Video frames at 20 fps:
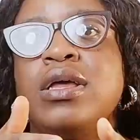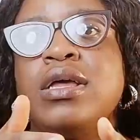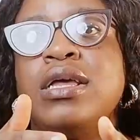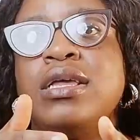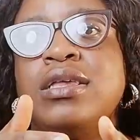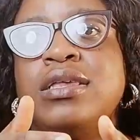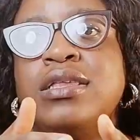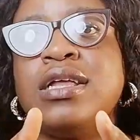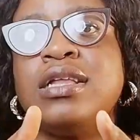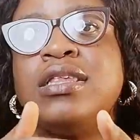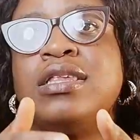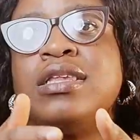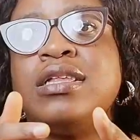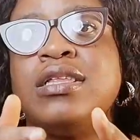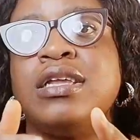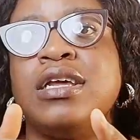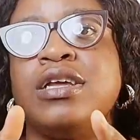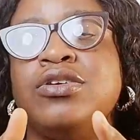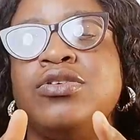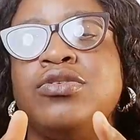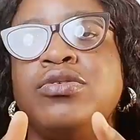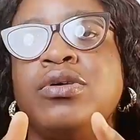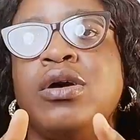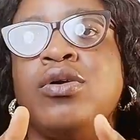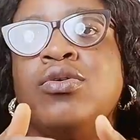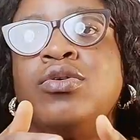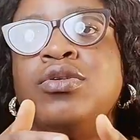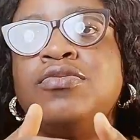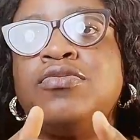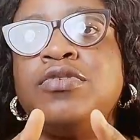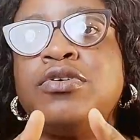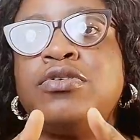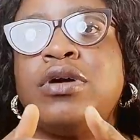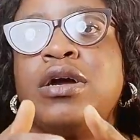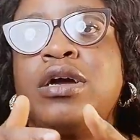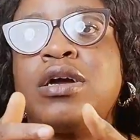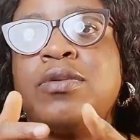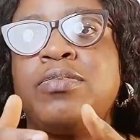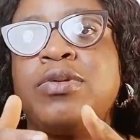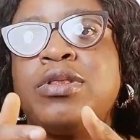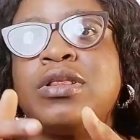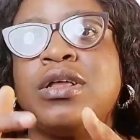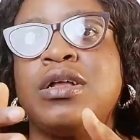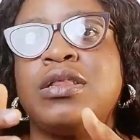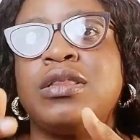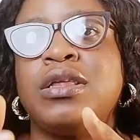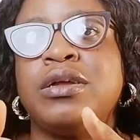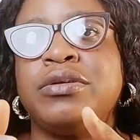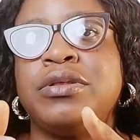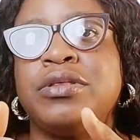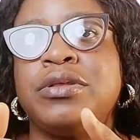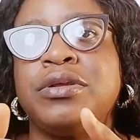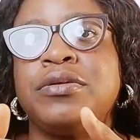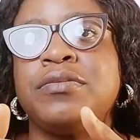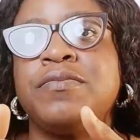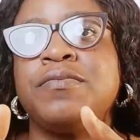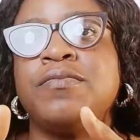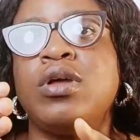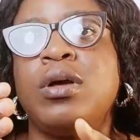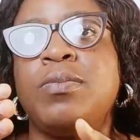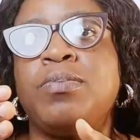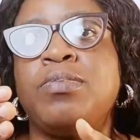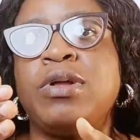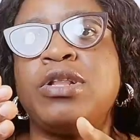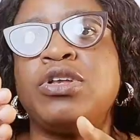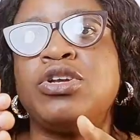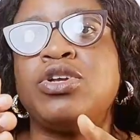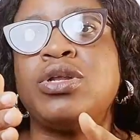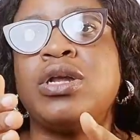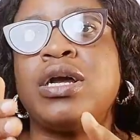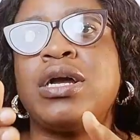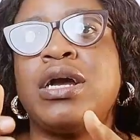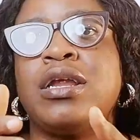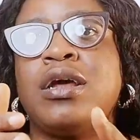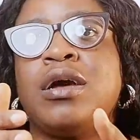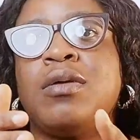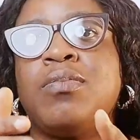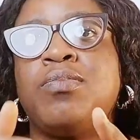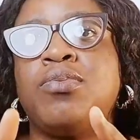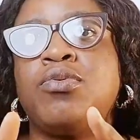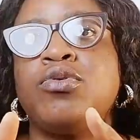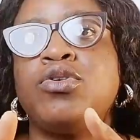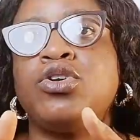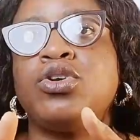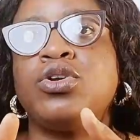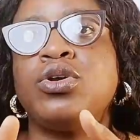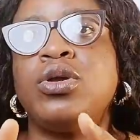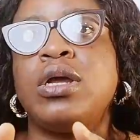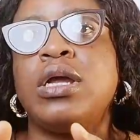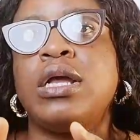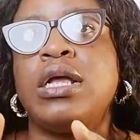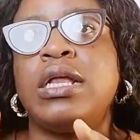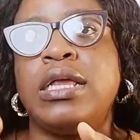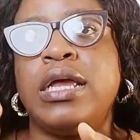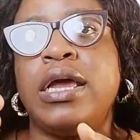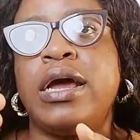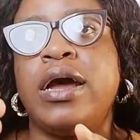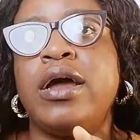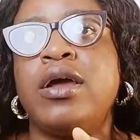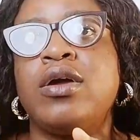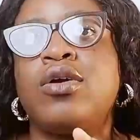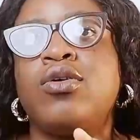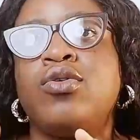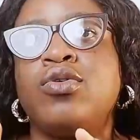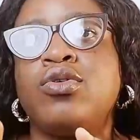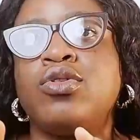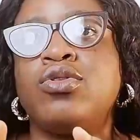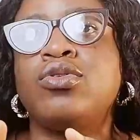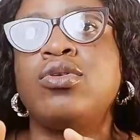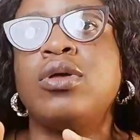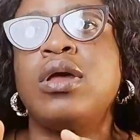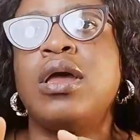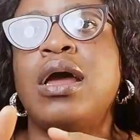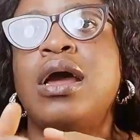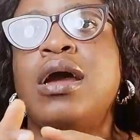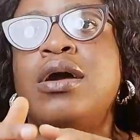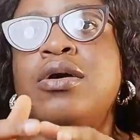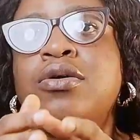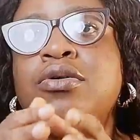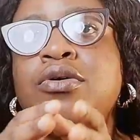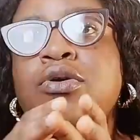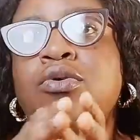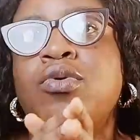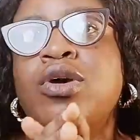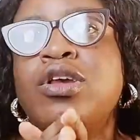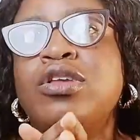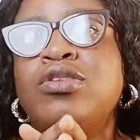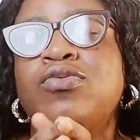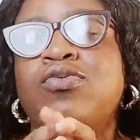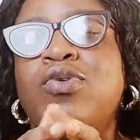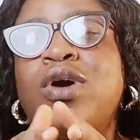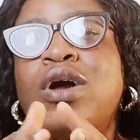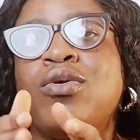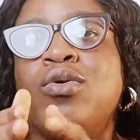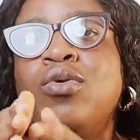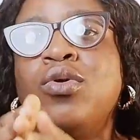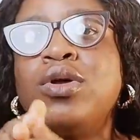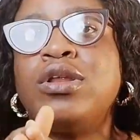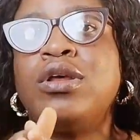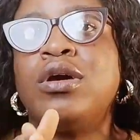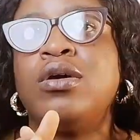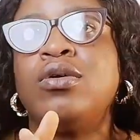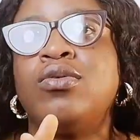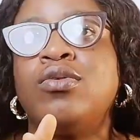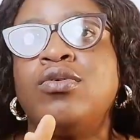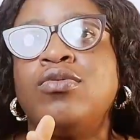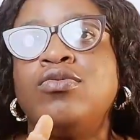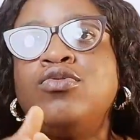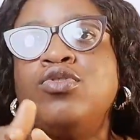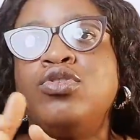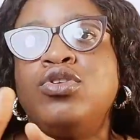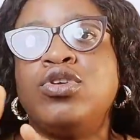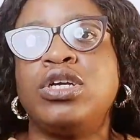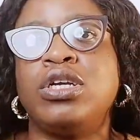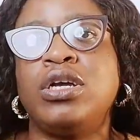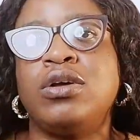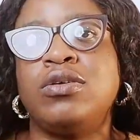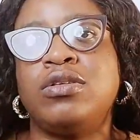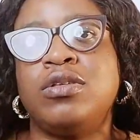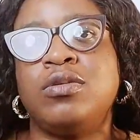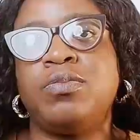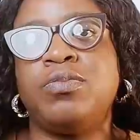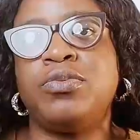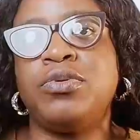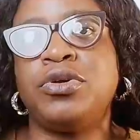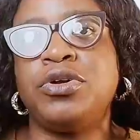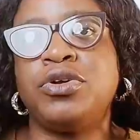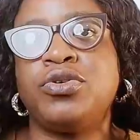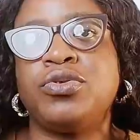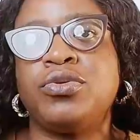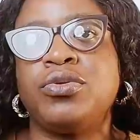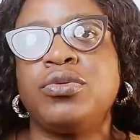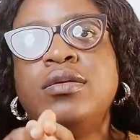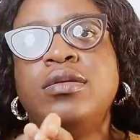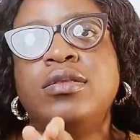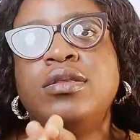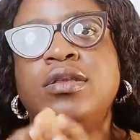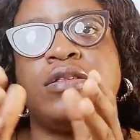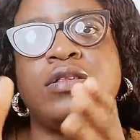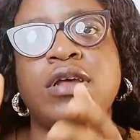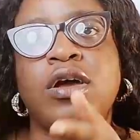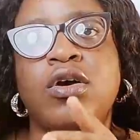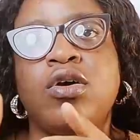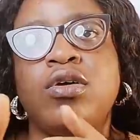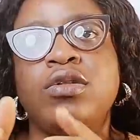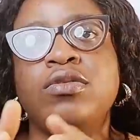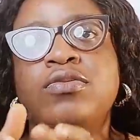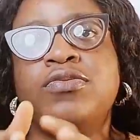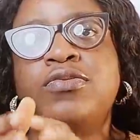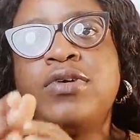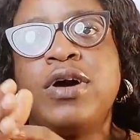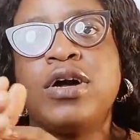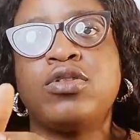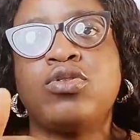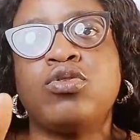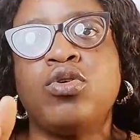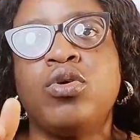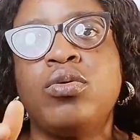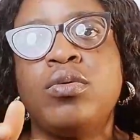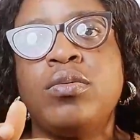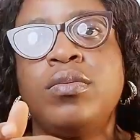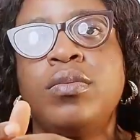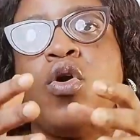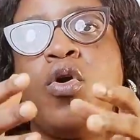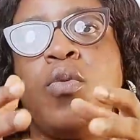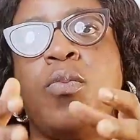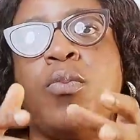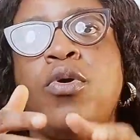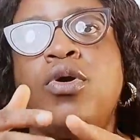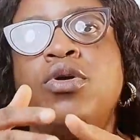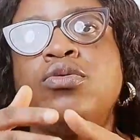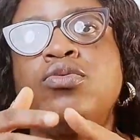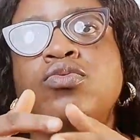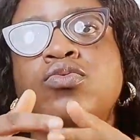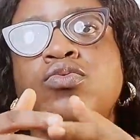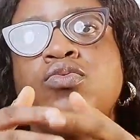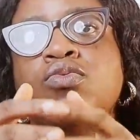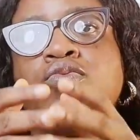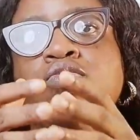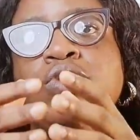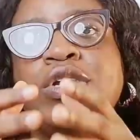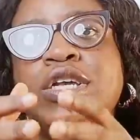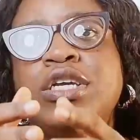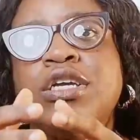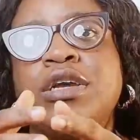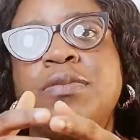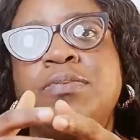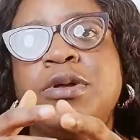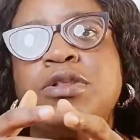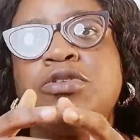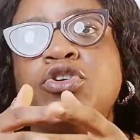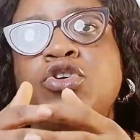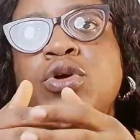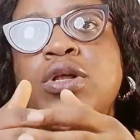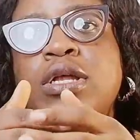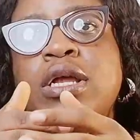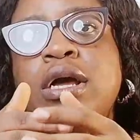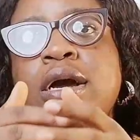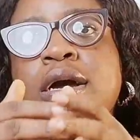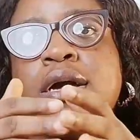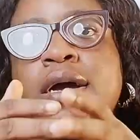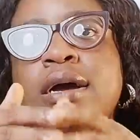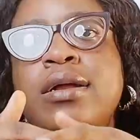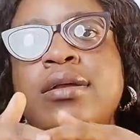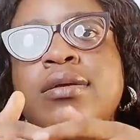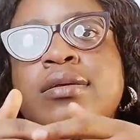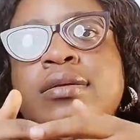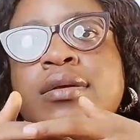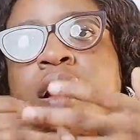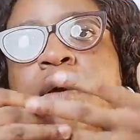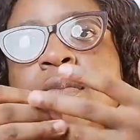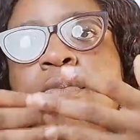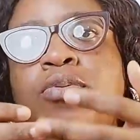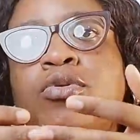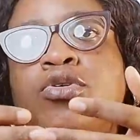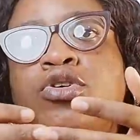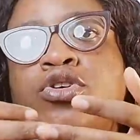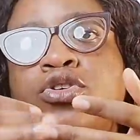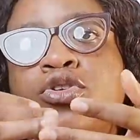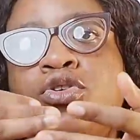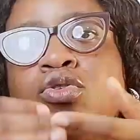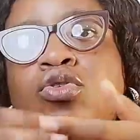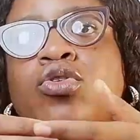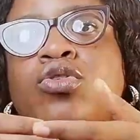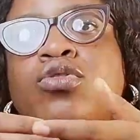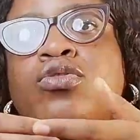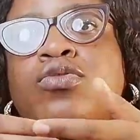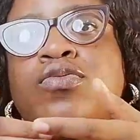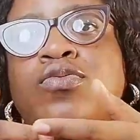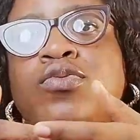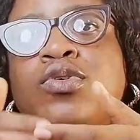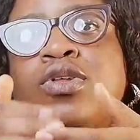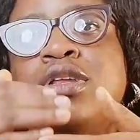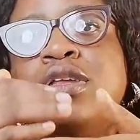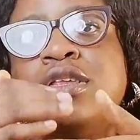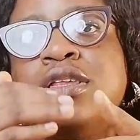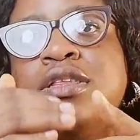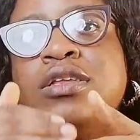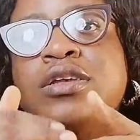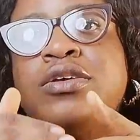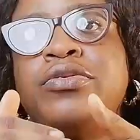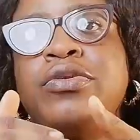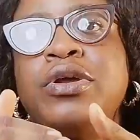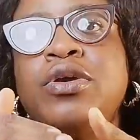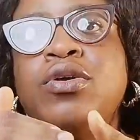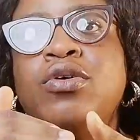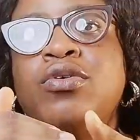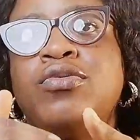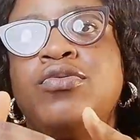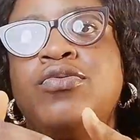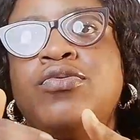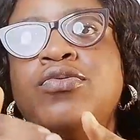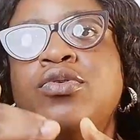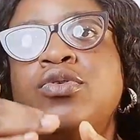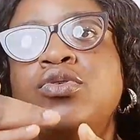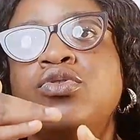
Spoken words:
a state in Nigeria or the Federal Capital Territory. The petitioner can approach the High Court and request for an order of judicial separation. The second factor upon which a petitioner can approach the court for this decree of